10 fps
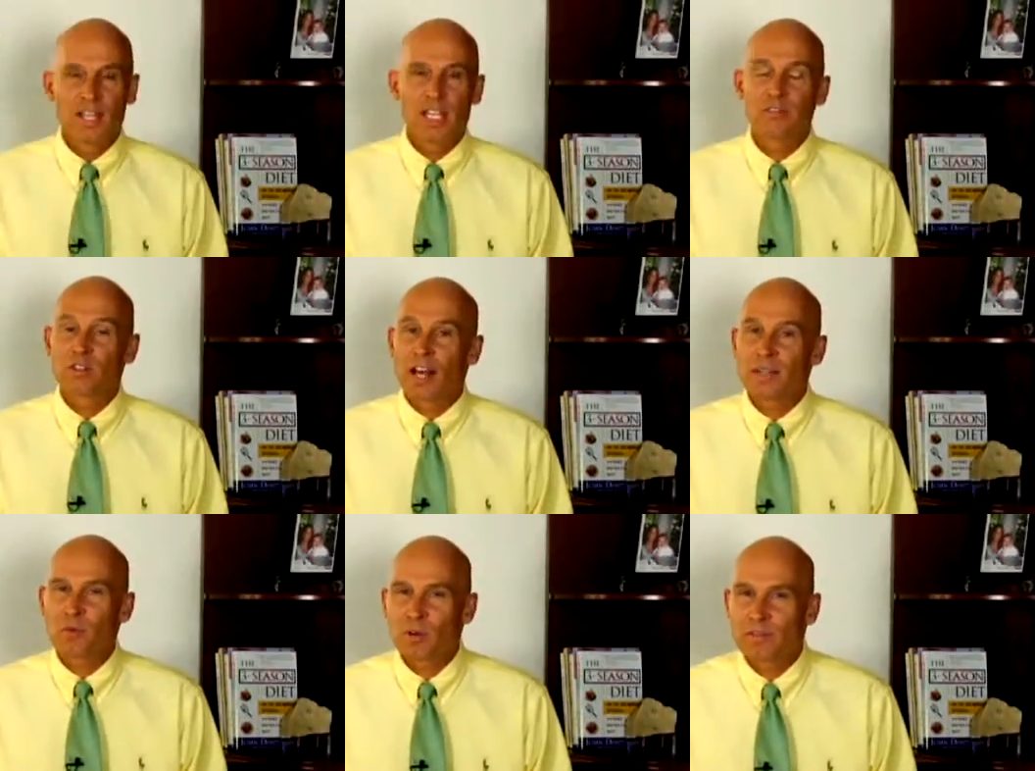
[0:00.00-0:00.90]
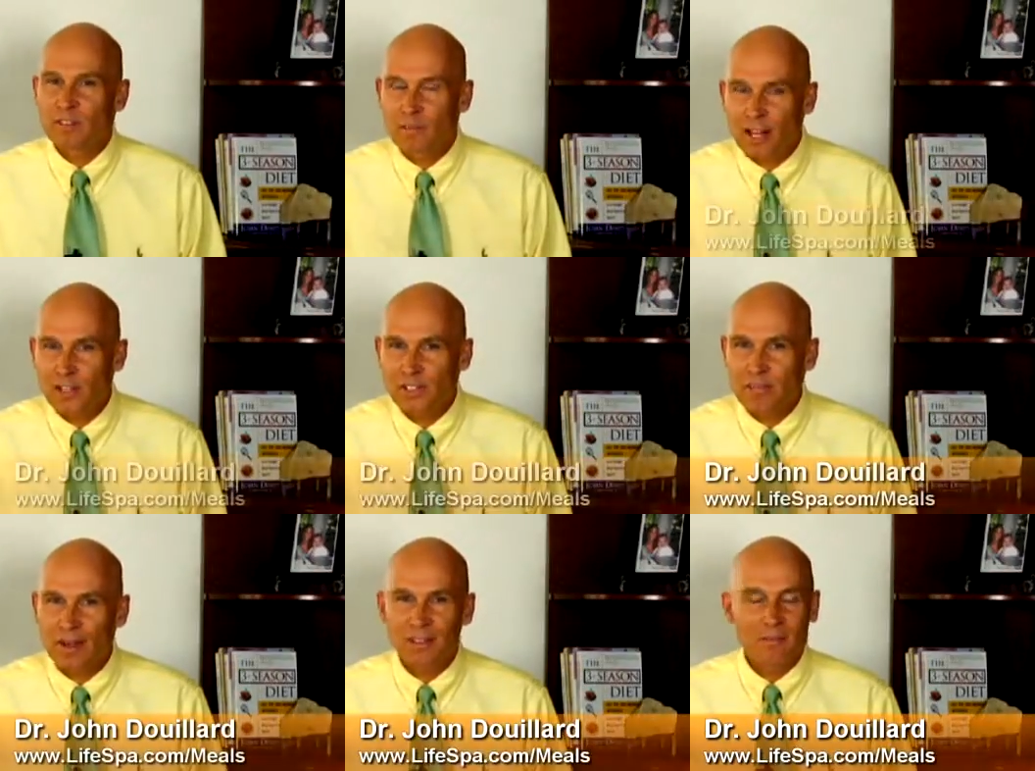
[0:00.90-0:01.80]
If you'd like more information
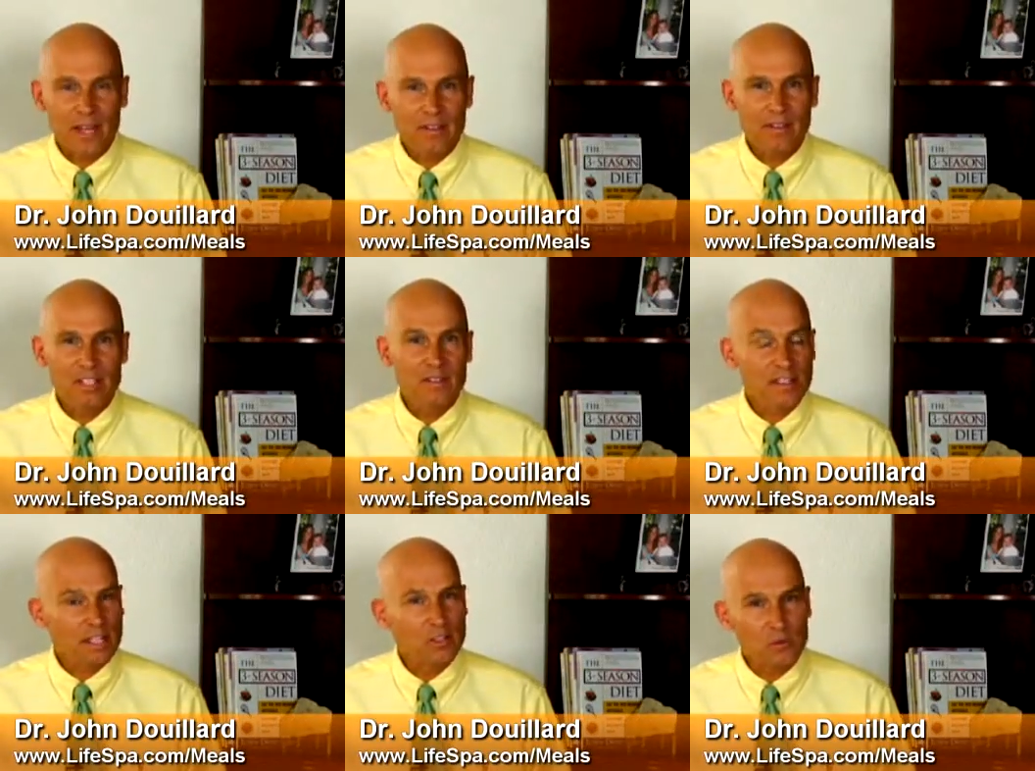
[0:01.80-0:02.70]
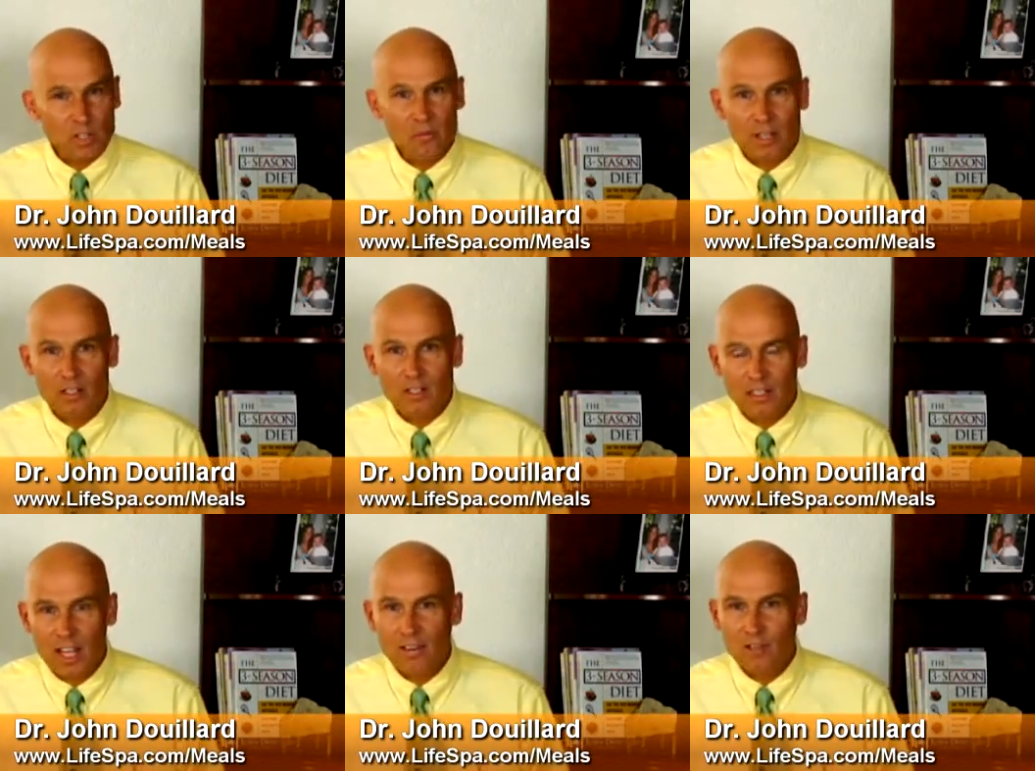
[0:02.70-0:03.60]
about the benefits of eating 3 meals a
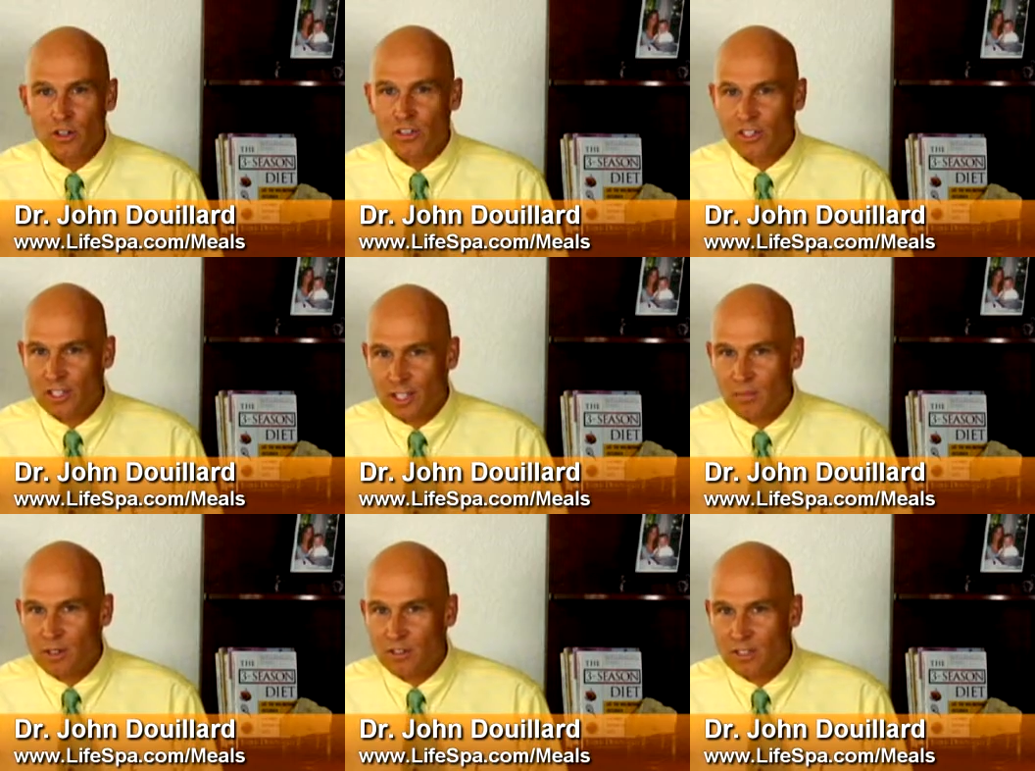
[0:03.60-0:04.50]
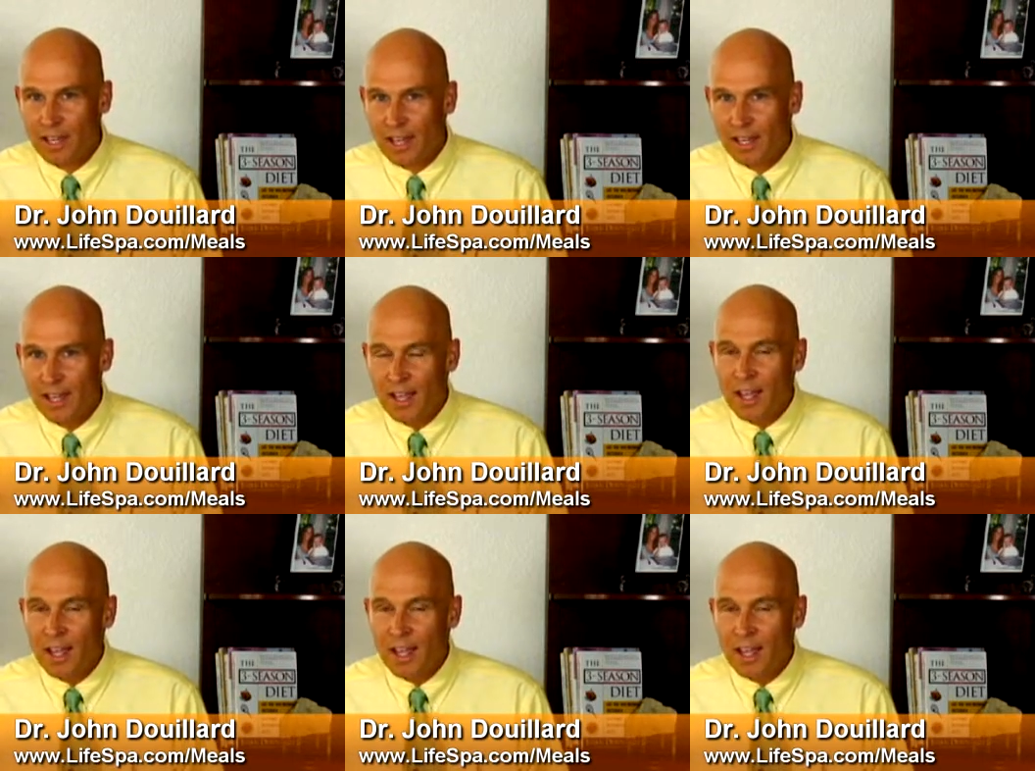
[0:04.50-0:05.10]
day versus 6 meals a day,